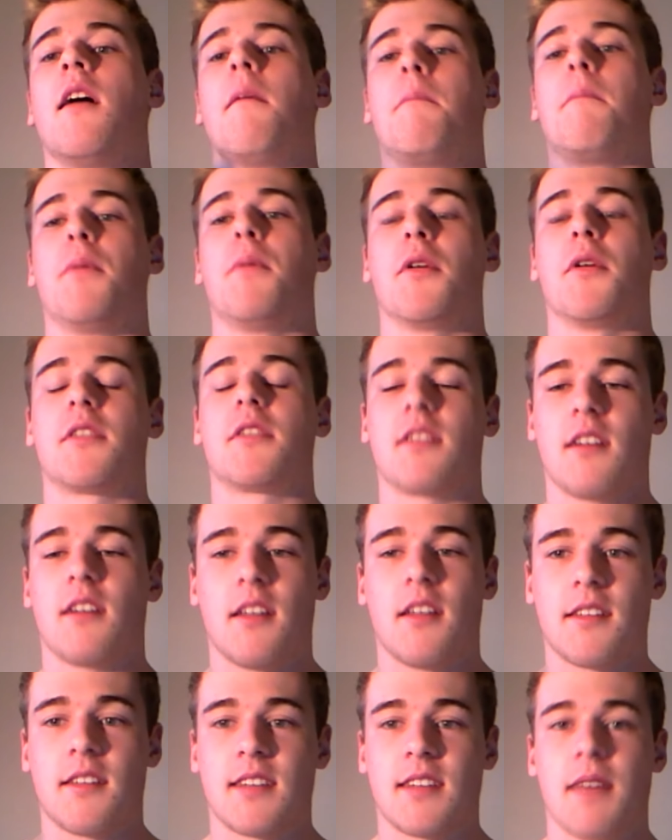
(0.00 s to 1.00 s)
But
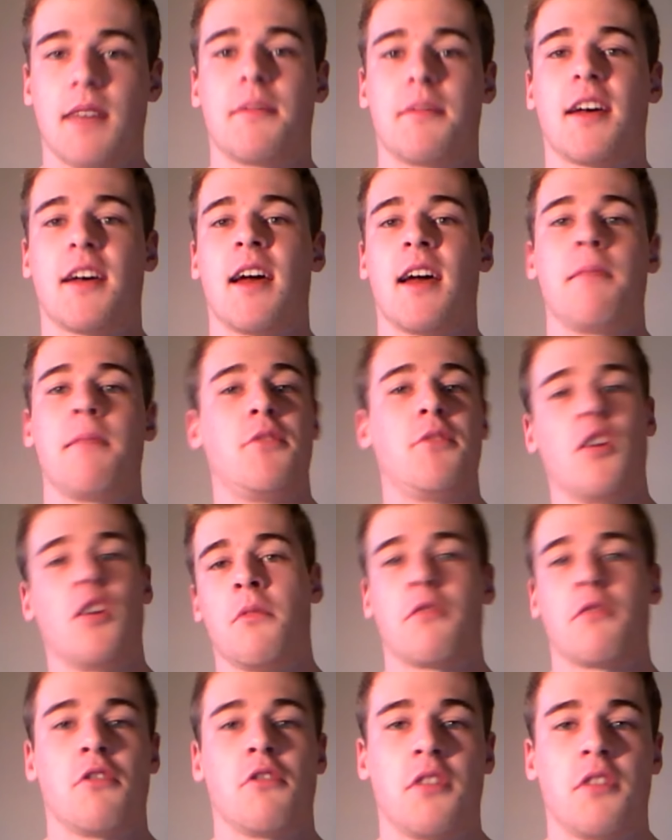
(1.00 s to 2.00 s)
at the same time, don't
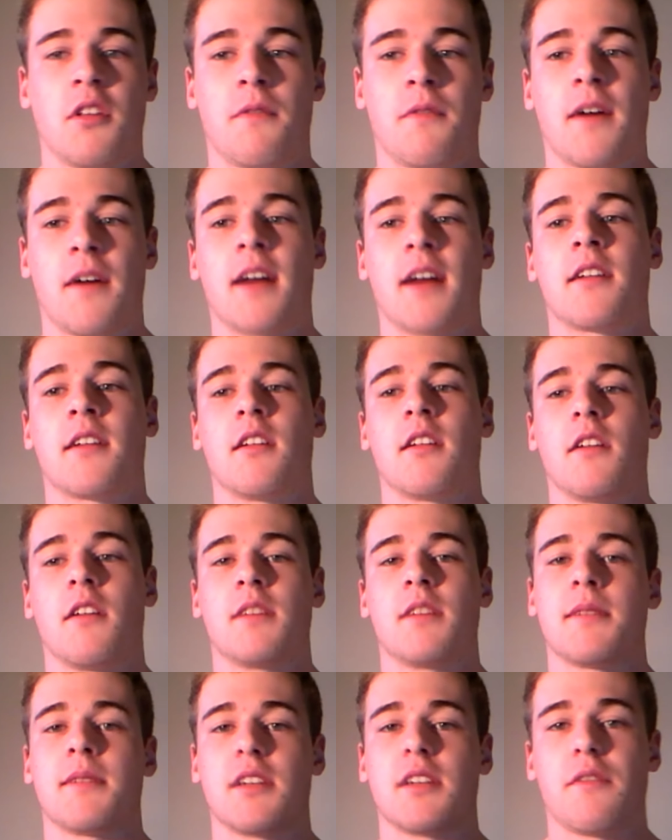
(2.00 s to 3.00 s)
be throwing in the fat,
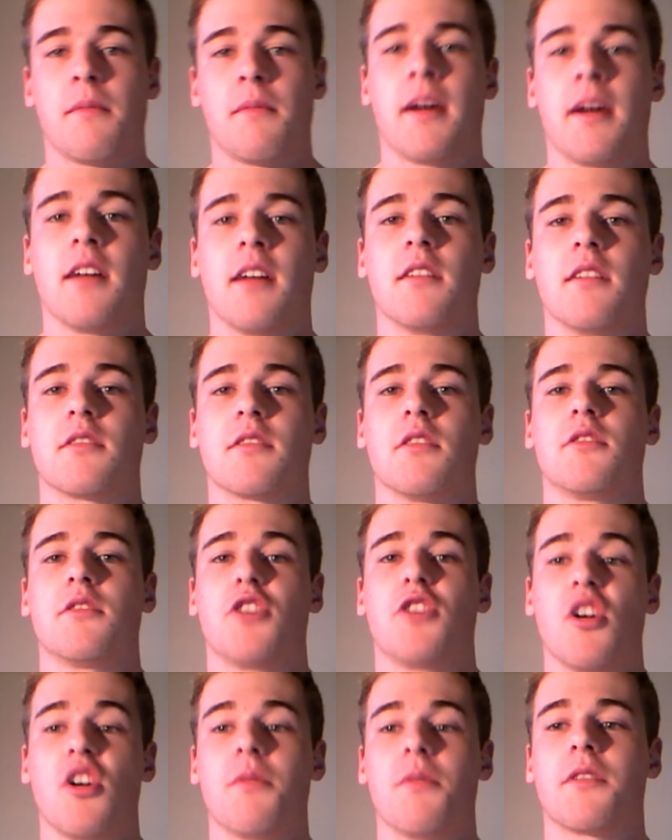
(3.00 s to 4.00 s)
especially for males, because
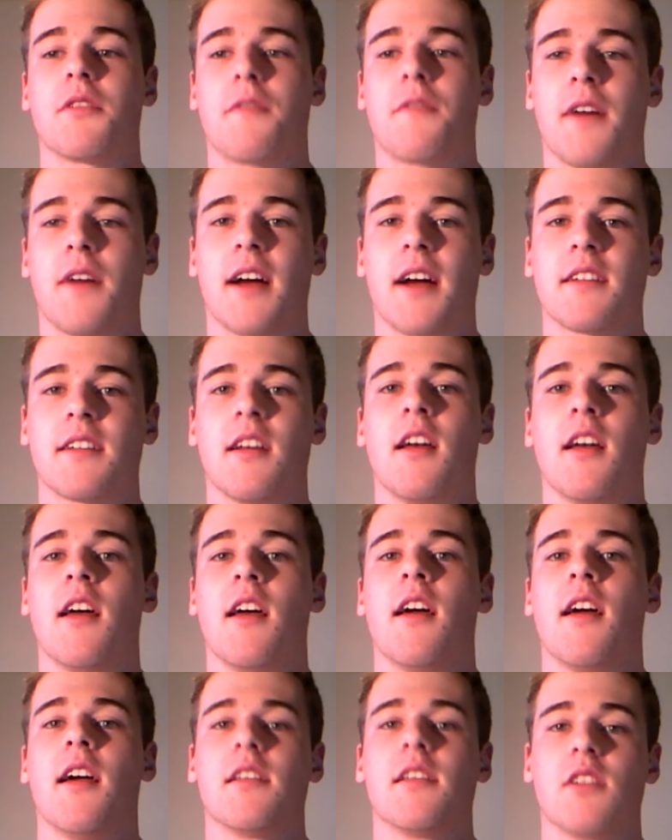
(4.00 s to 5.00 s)
too much fat
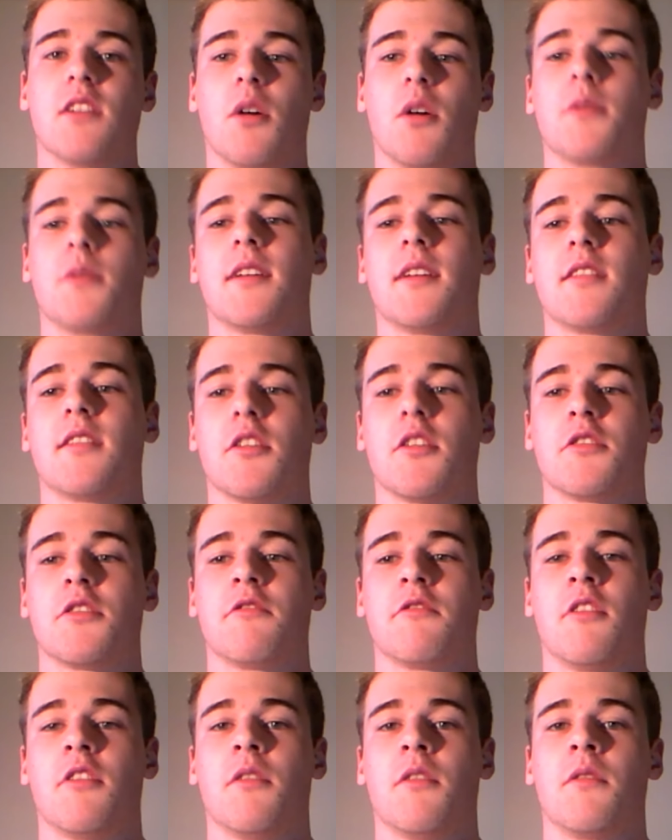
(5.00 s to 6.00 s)
is lower
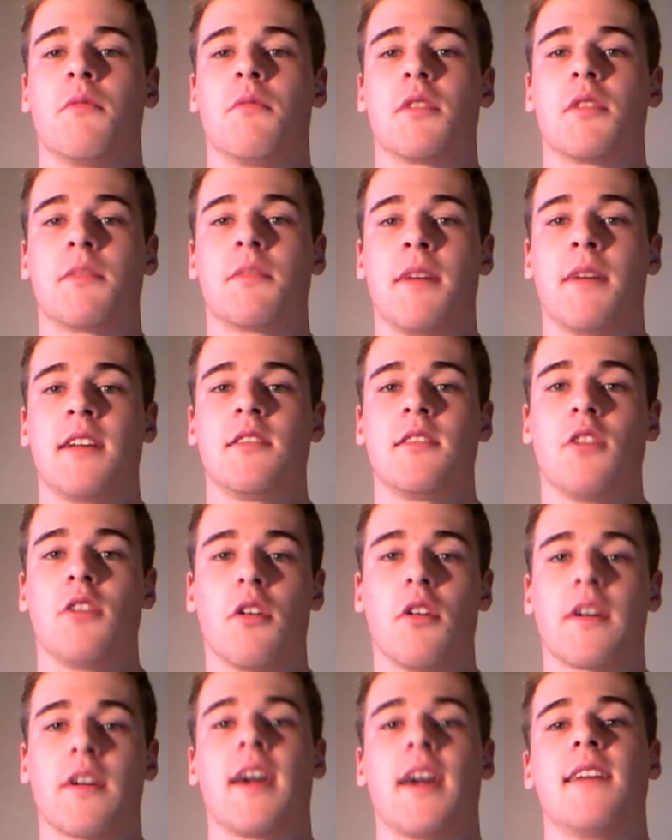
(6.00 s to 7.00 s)
testosterone, which means
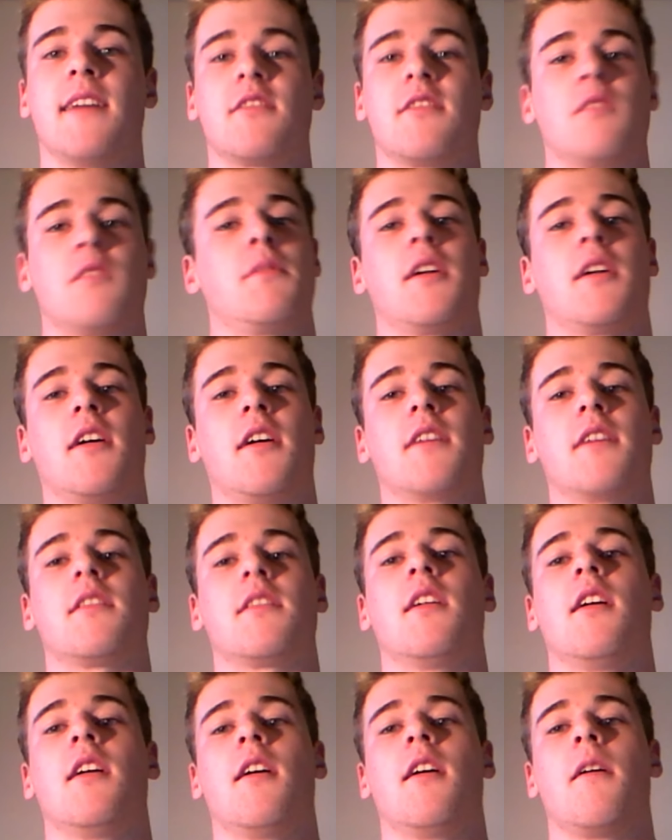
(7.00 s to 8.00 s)
your gain's going to be hurt
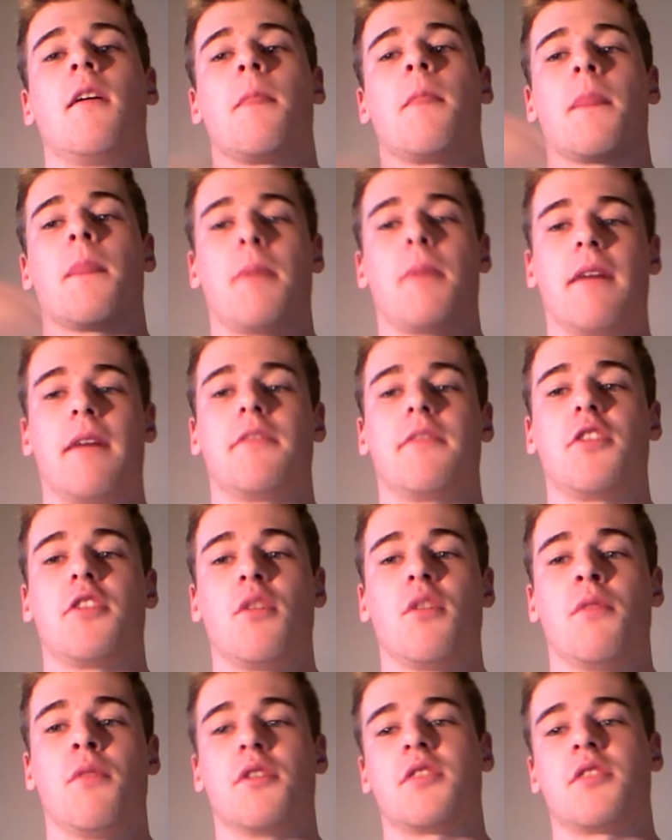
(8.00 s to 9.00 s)
by having
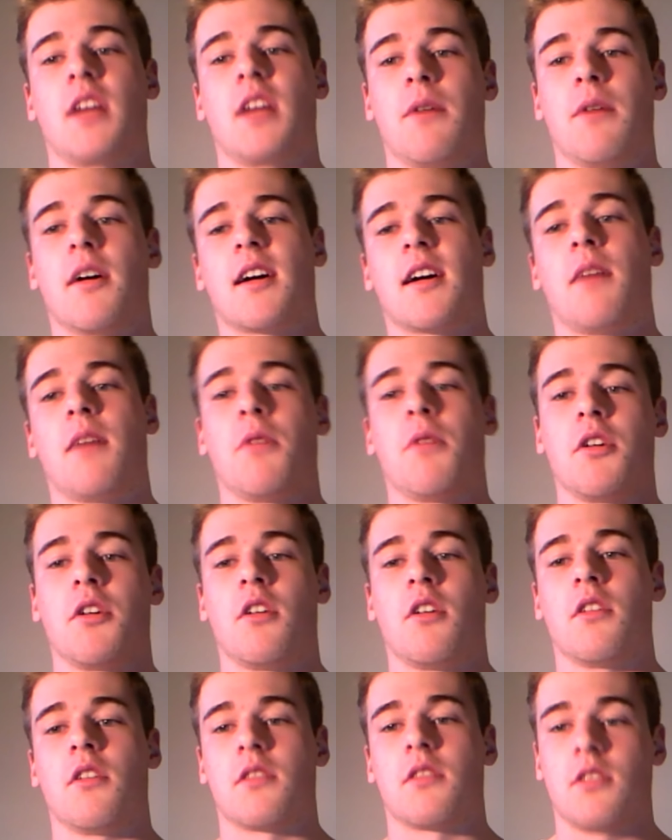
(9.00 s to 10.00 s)
too much. You need to work out
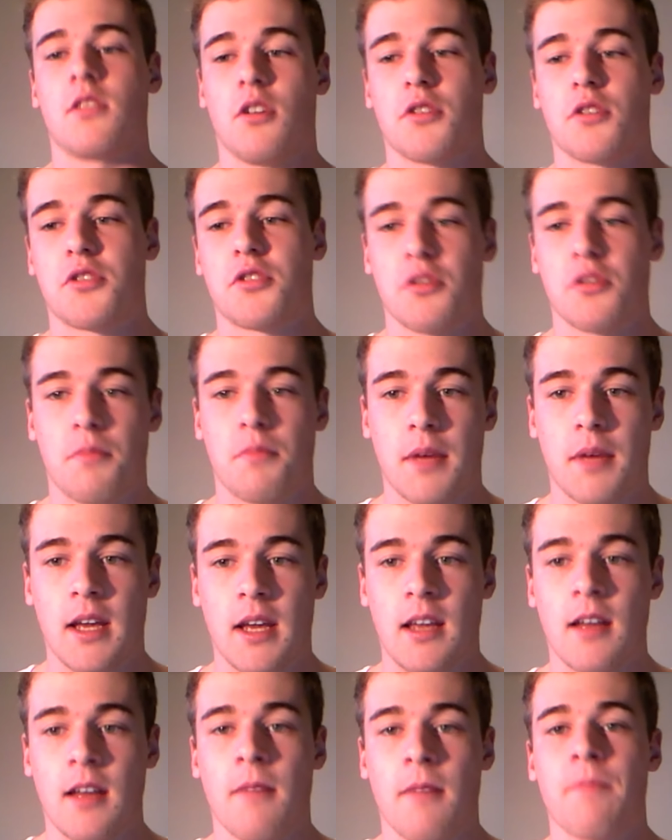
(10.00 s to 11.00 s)
what yours should
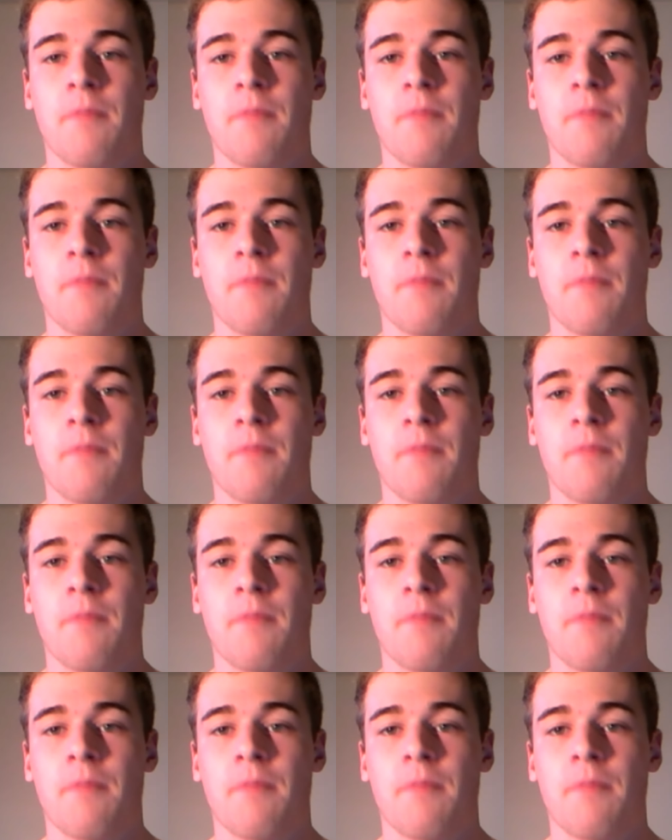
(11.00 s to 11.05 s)
be